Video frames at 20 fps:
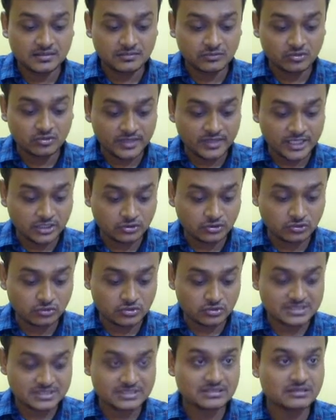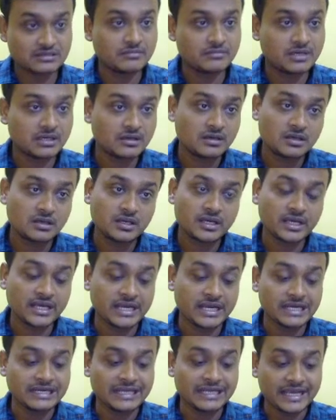Moving on to question number
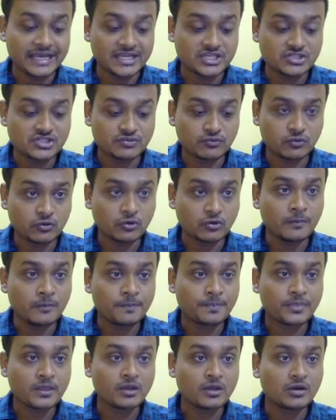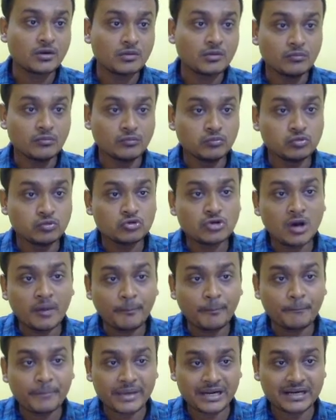884. Book
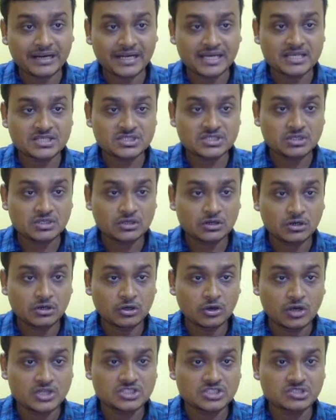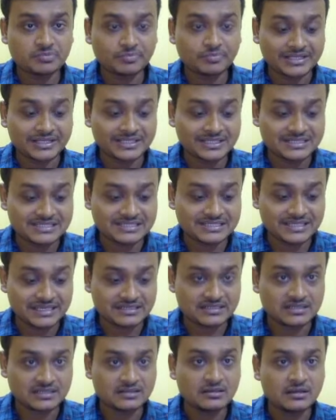of Paradise Lost presents
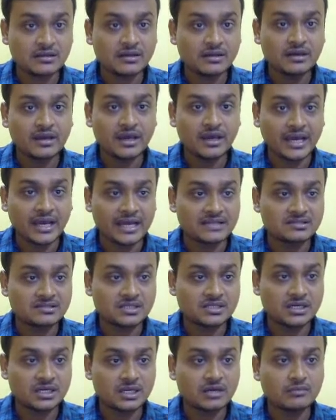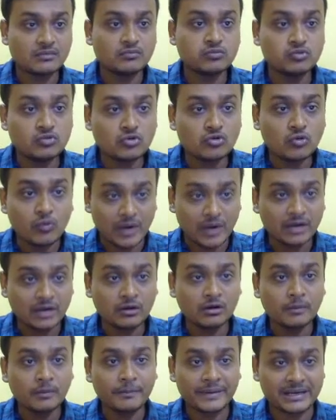Satan as book 1
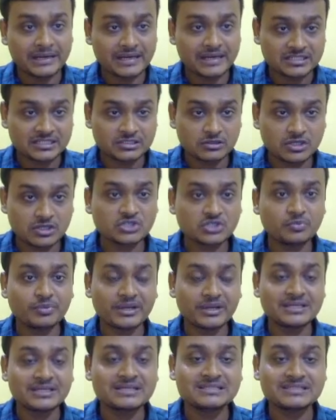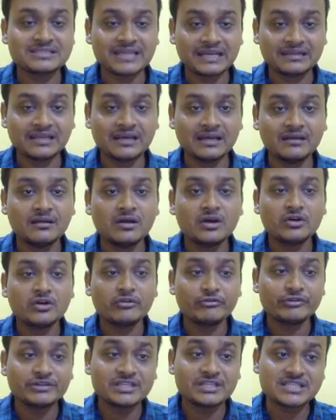of Paradise Lost presents Satan
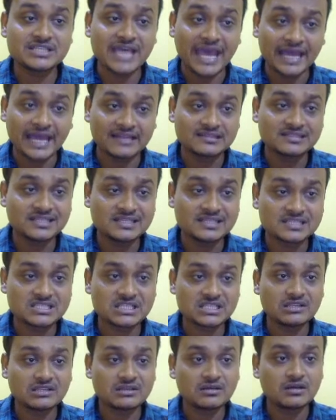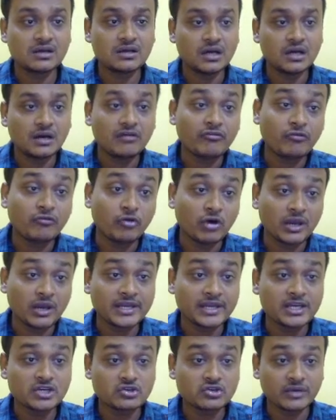with his angels
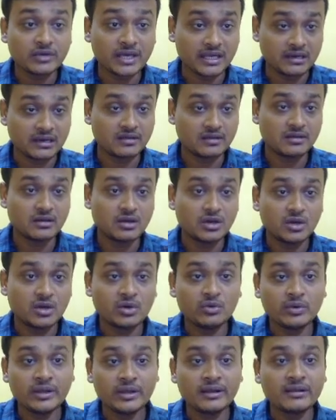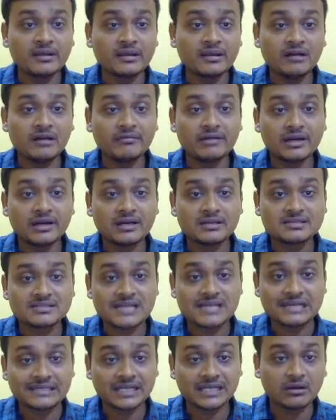fallen into hell. When recovered,
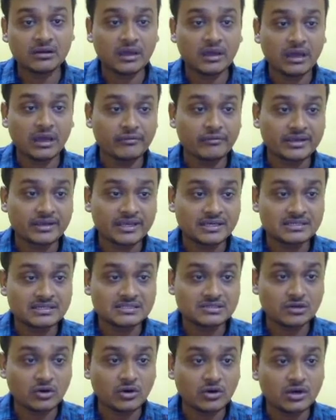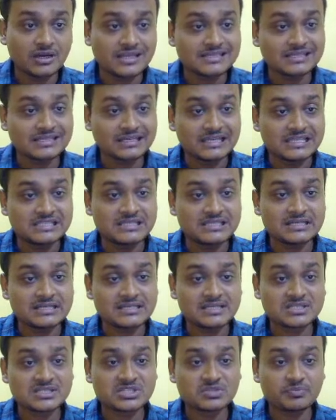Satan awakens all his
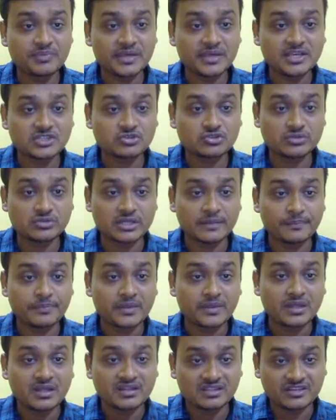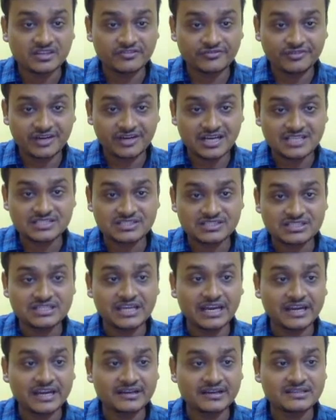legions and speaks to them. The first he
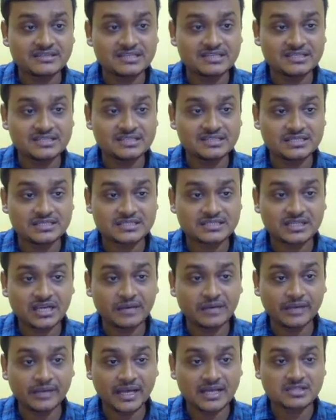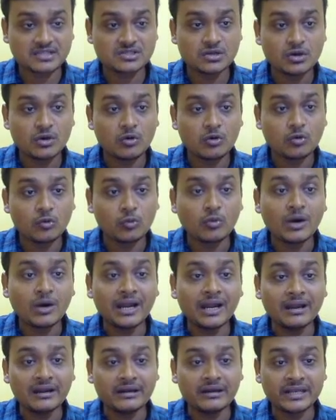addresses is described as
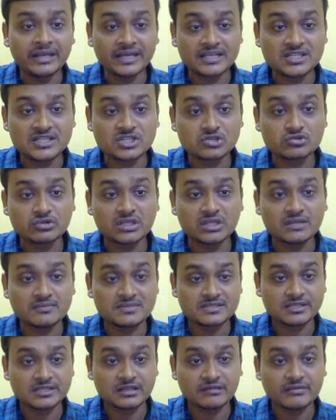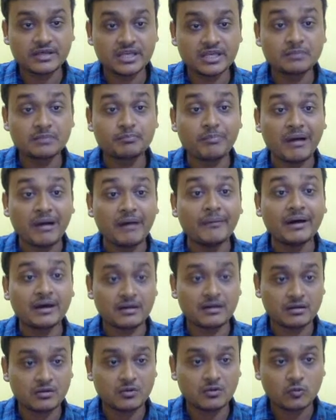one next to himself in
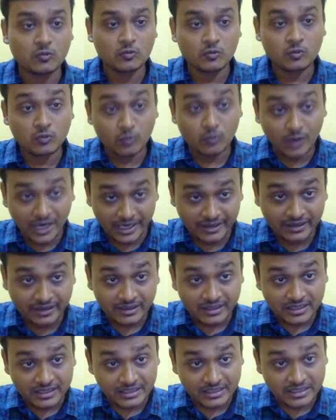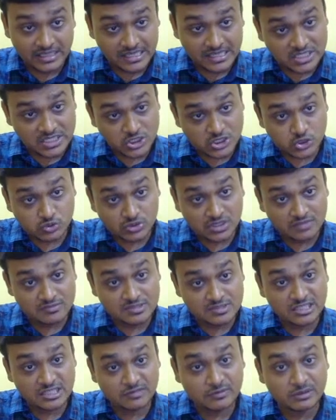power, one next to
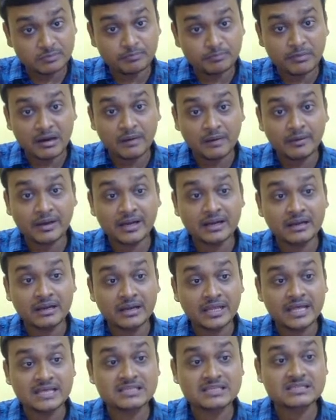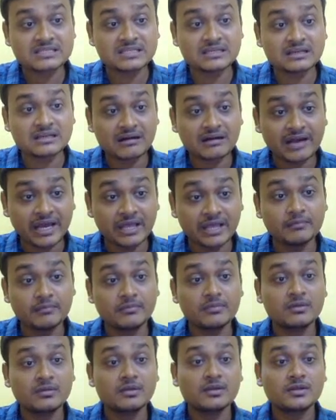himself in power and next in
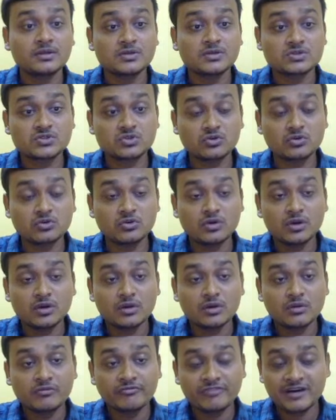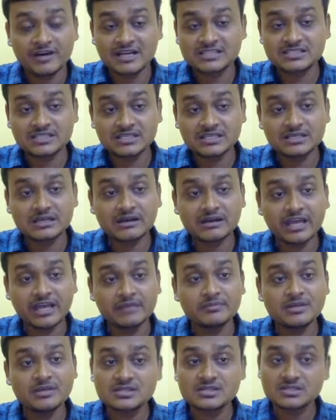crime. So first in
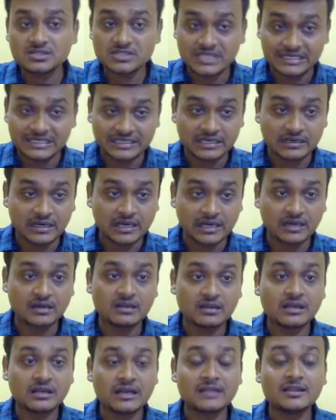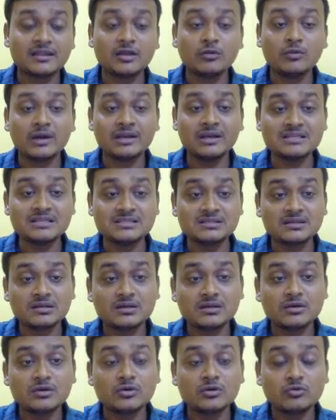crime is Satan and another one is
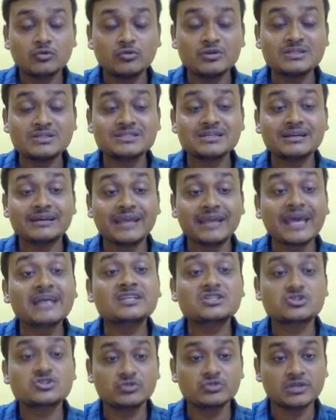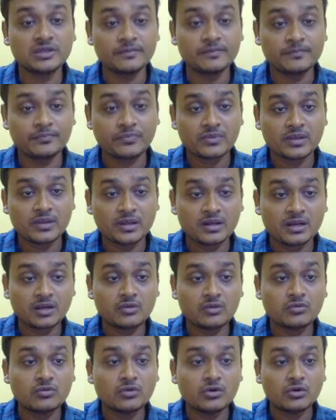which next to him.
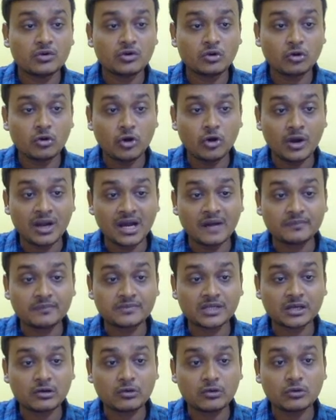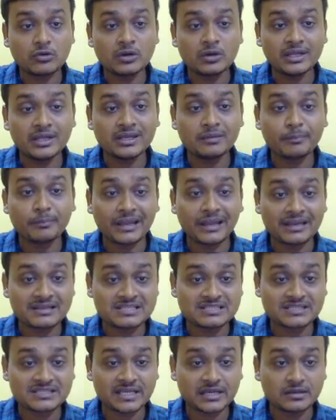Now, long after known in
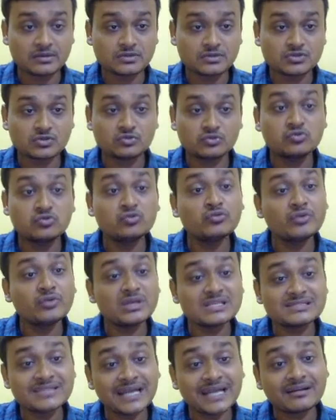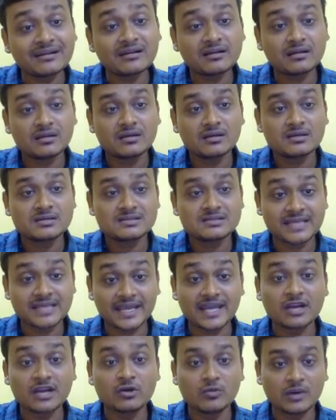Palestine. So who is that
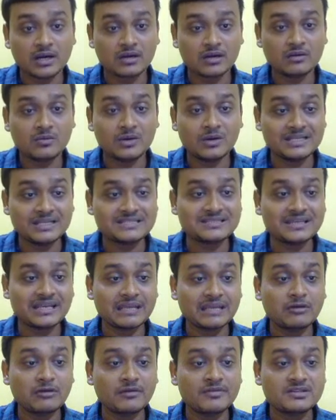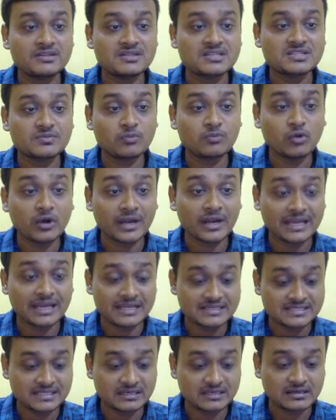second one? What is the name of this fallen
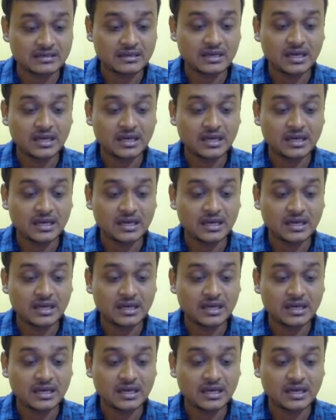angel?